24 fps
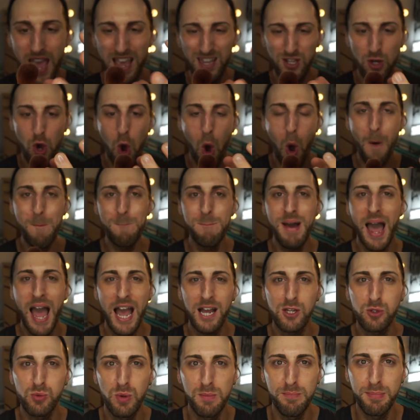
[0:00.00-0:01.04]

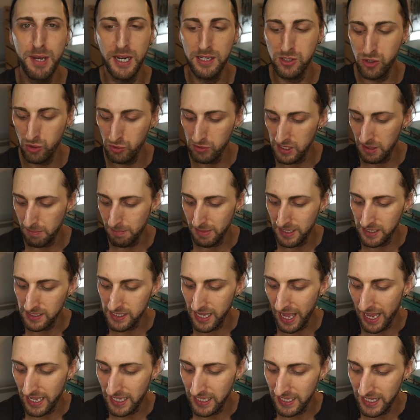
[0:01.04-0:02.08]
compact with bristles, and it means
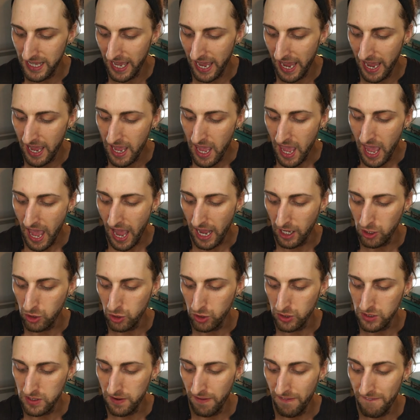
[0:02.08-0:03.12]
that I can get a
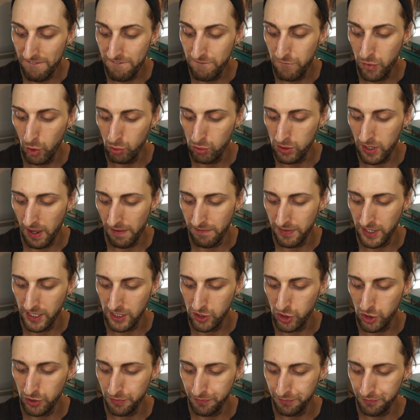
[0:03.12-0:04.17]
good full
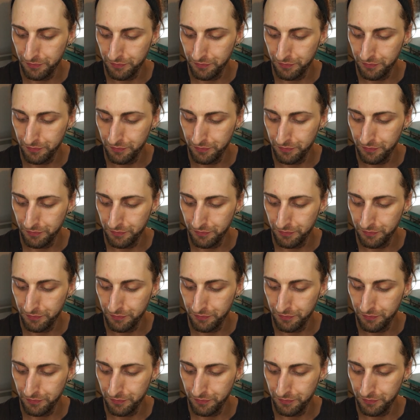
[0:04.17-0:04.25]
coverage.